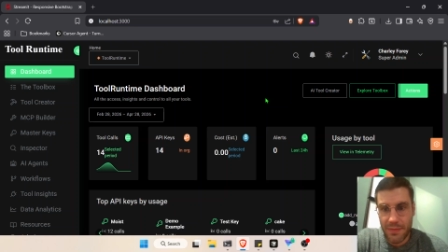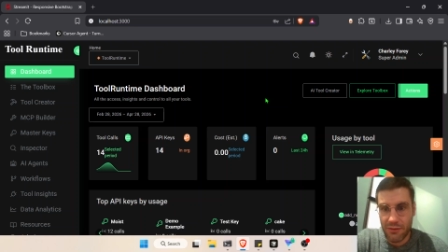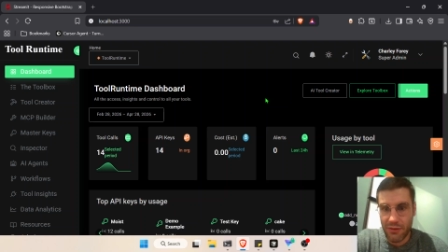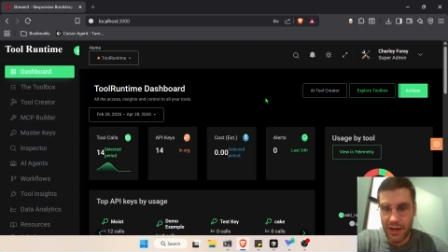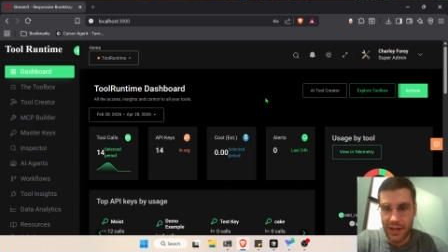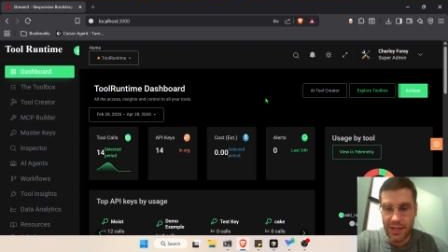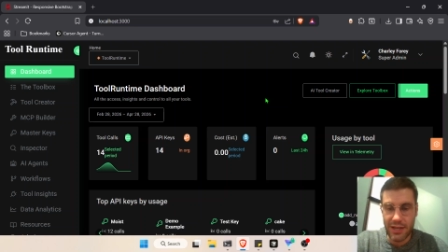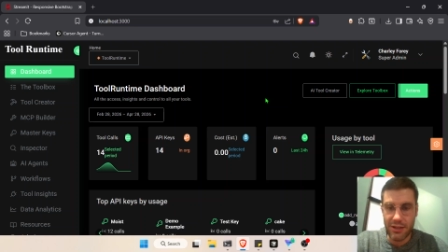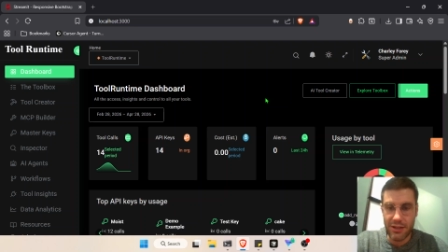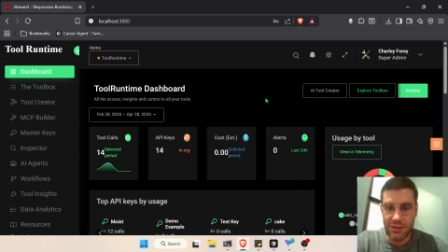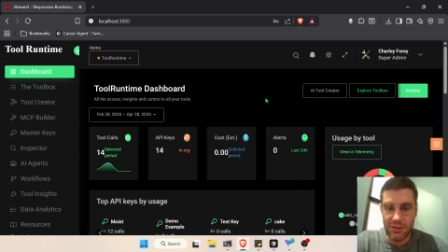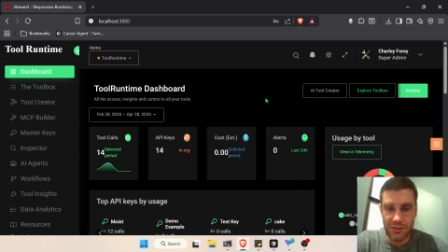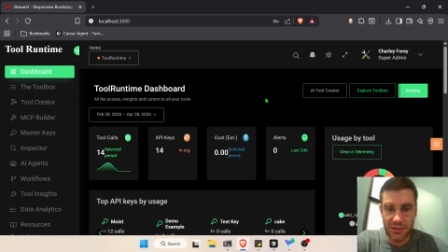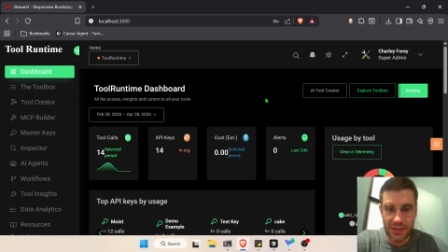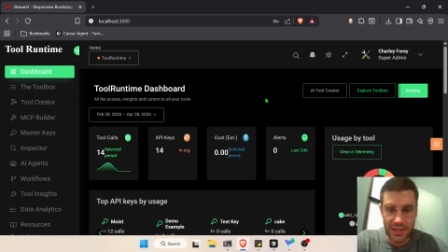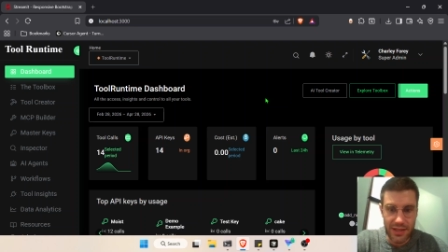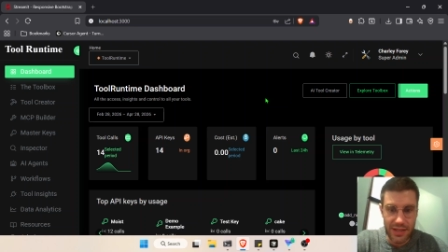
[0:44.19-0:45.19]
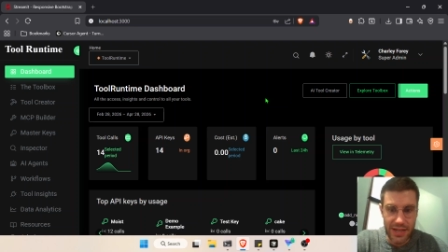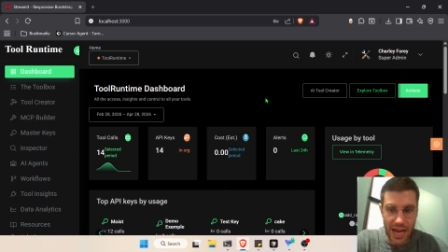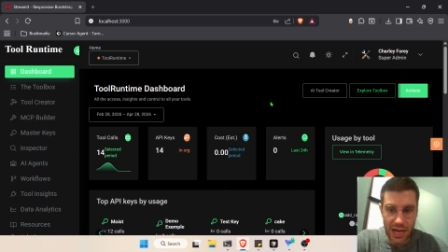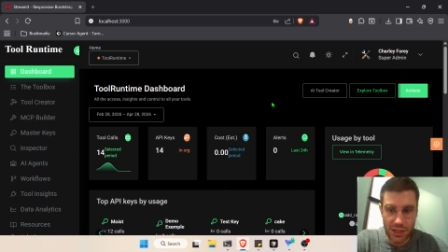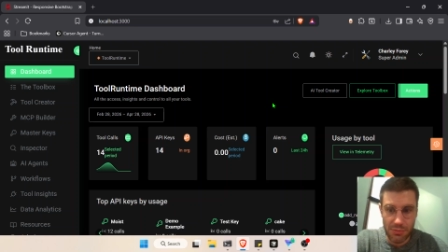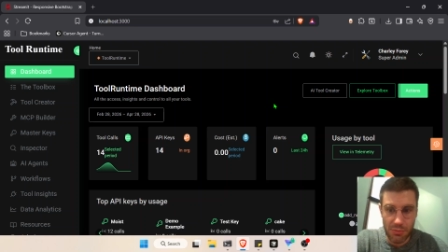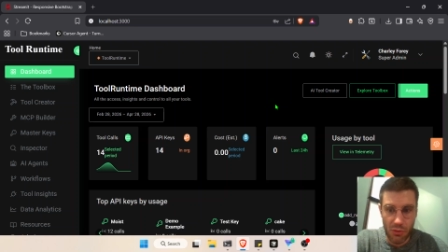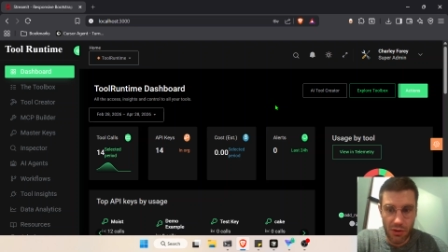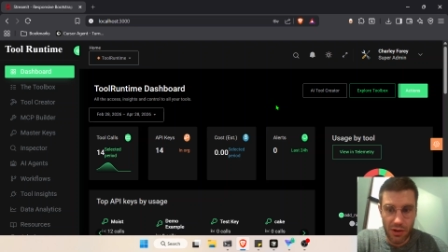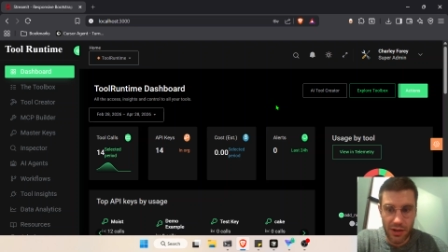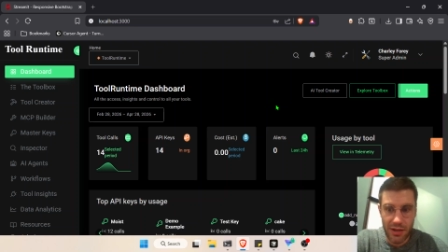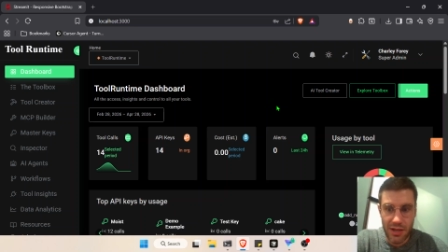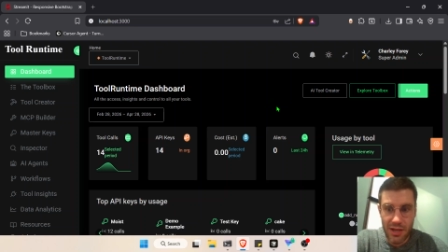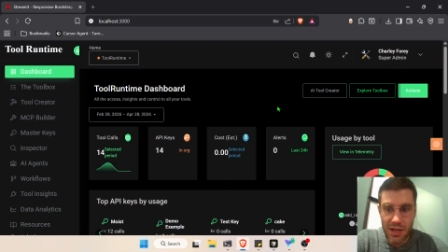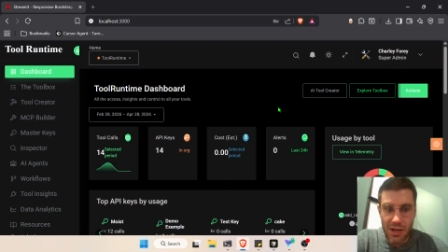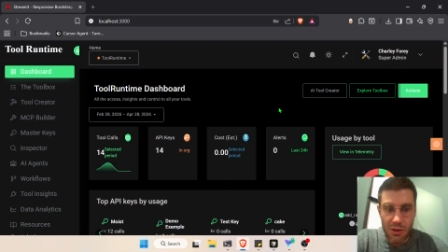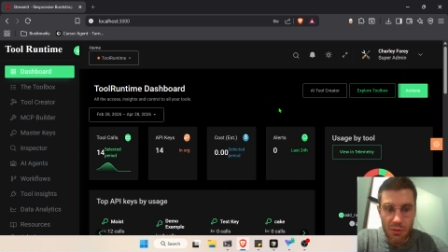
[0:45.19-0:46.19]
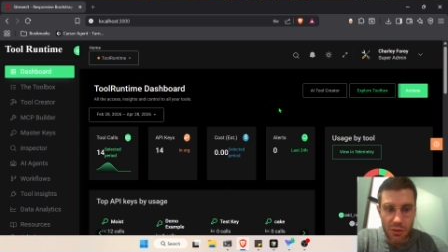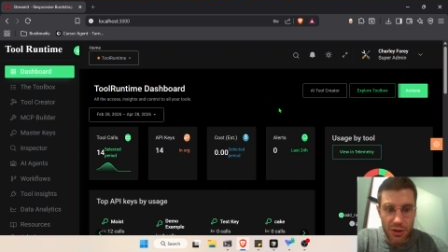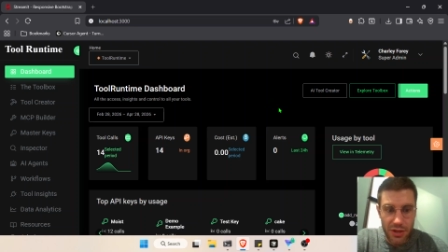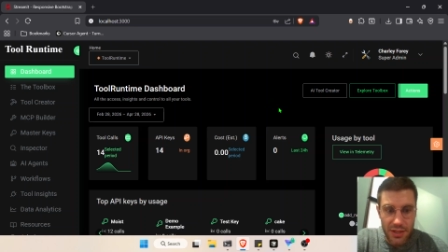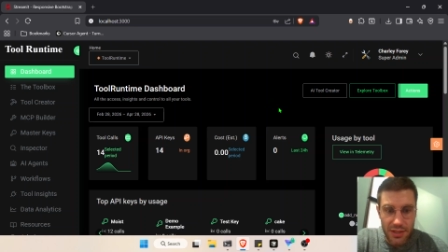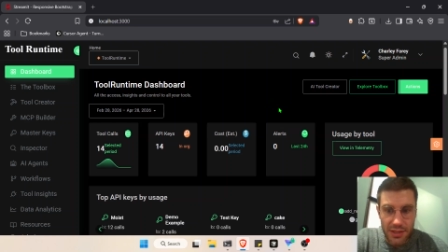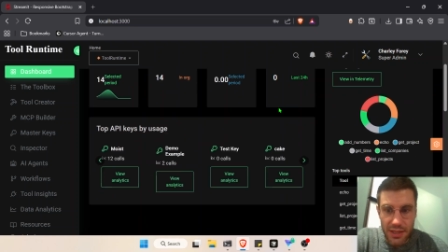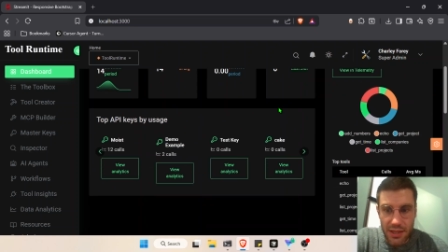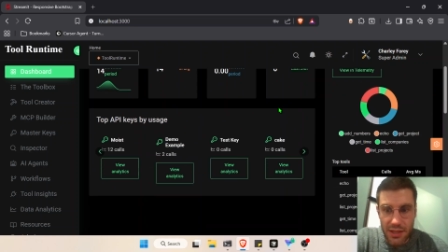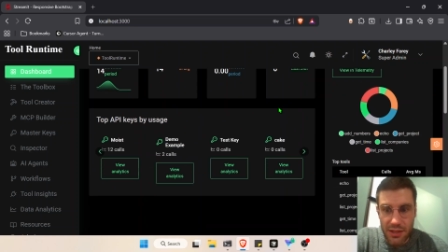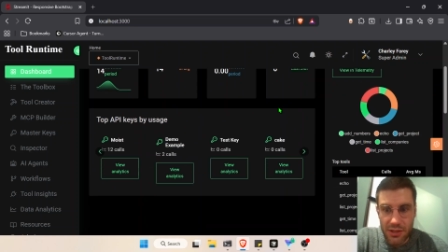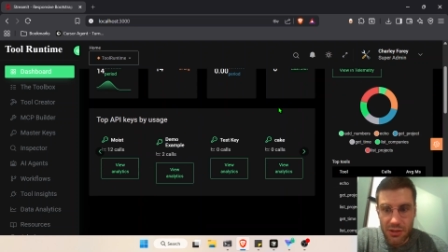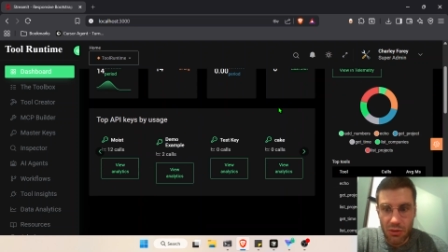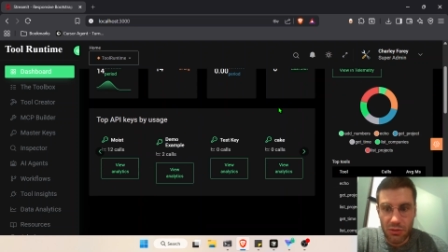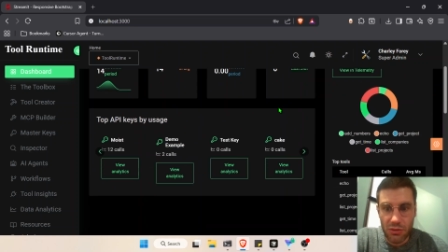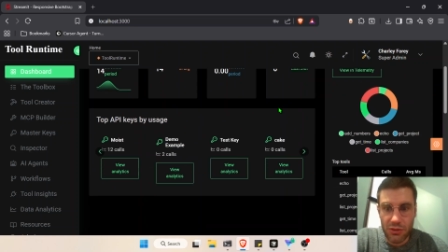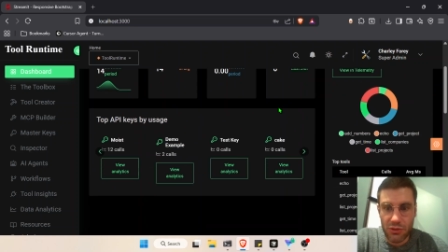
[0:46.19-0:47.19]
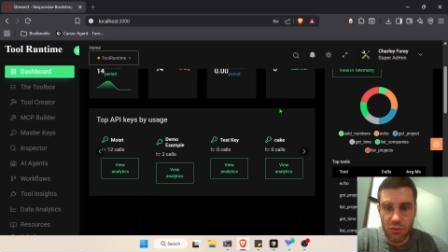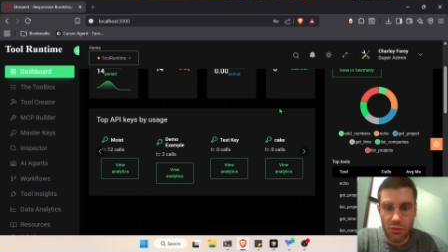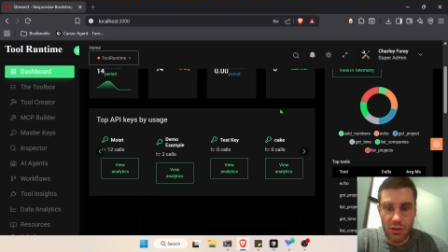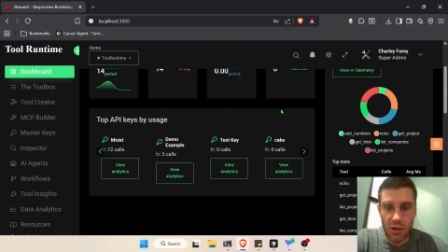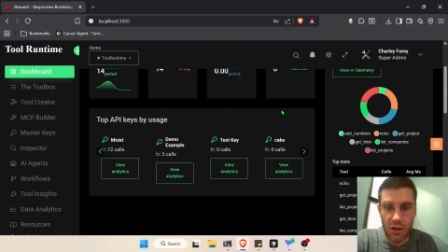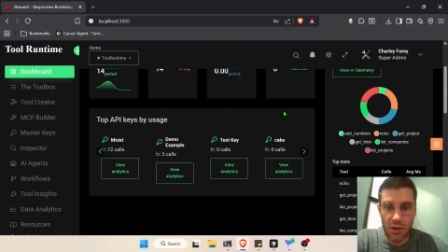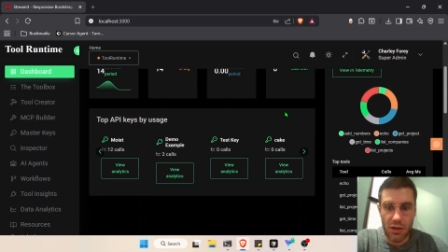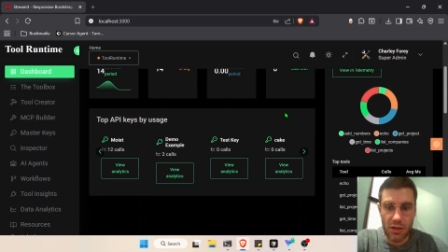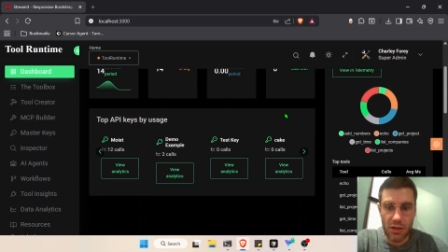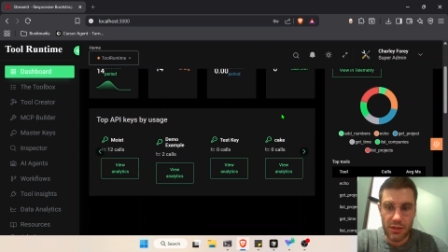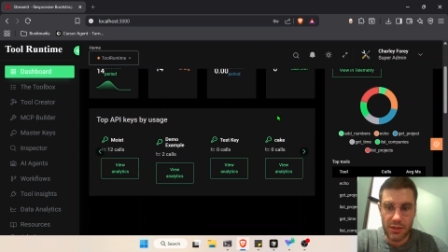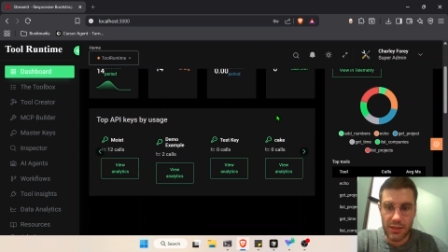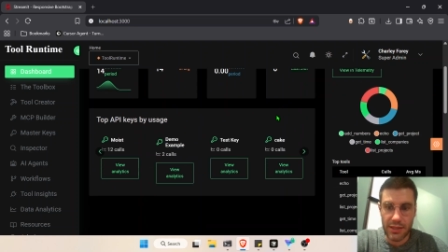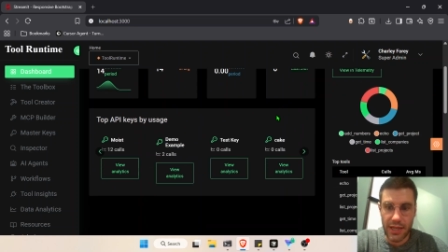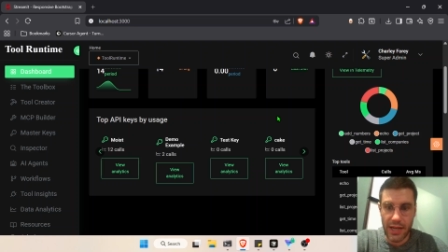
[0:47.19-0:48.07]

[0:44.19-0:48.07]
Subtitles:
Right here you see the dashboard where you can see the total tool calls